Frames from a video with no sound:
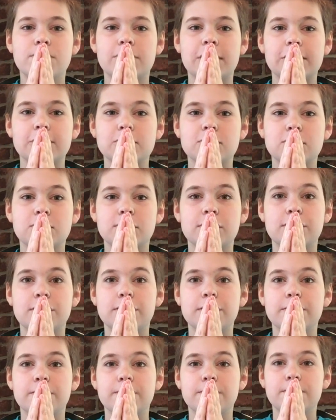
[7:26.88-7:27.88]
That was weird.
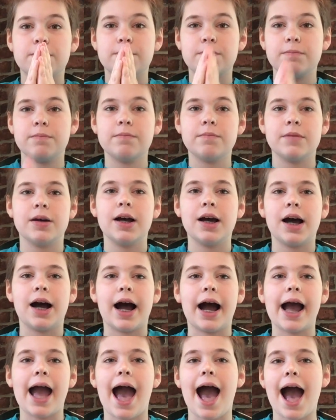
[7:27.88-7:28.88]

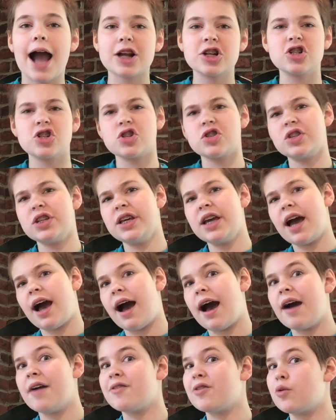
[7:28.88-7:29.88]
I actually
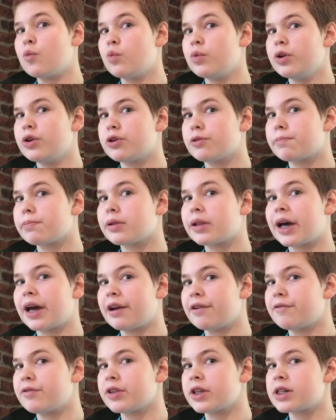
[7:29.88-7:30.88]
have a weird
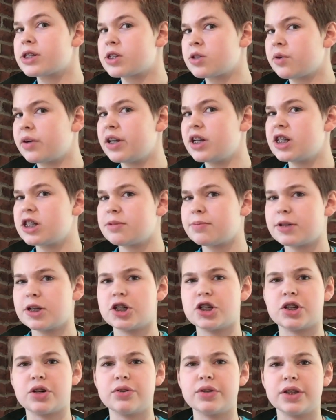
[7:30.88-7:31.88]
plan for this. So it has been
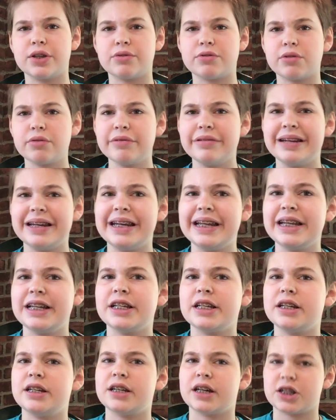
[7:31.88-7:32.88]
shown that you don't need
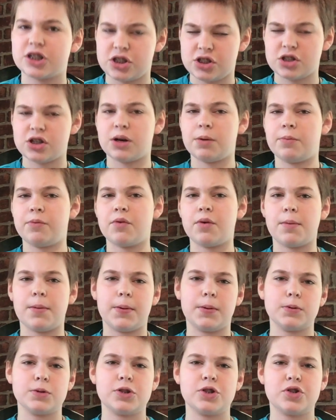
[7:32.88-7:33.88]
to touch the top of a
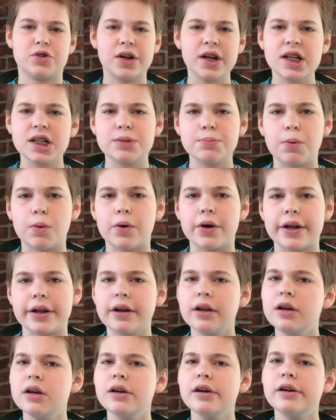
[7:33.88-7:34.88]
bubble to transport it.
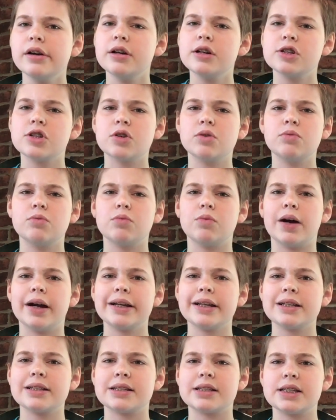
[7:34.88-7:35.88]
So why
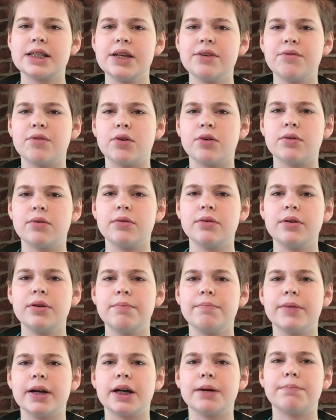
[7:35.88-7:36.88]
didn't Steve-O
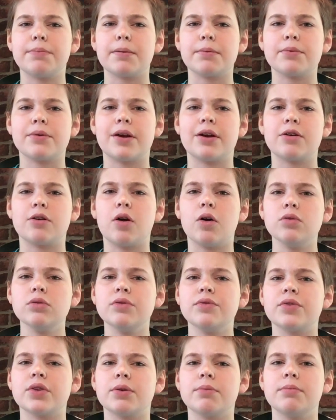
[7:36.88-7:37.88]
make a bubble around all
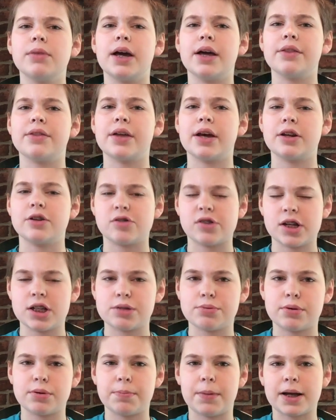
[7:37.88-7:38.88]
of them and then
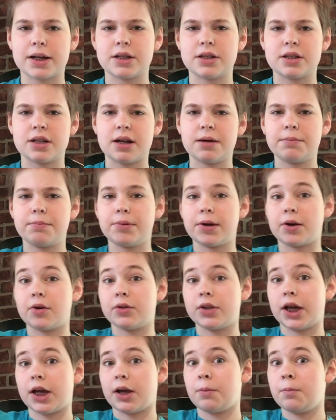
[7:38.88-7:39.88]
transport it back to the temple by
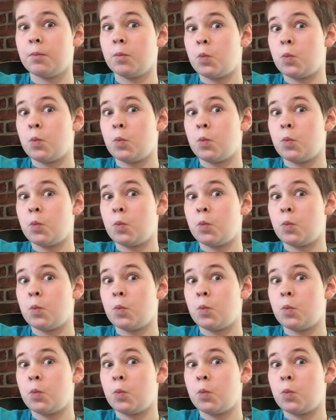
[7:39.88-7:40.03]
going like...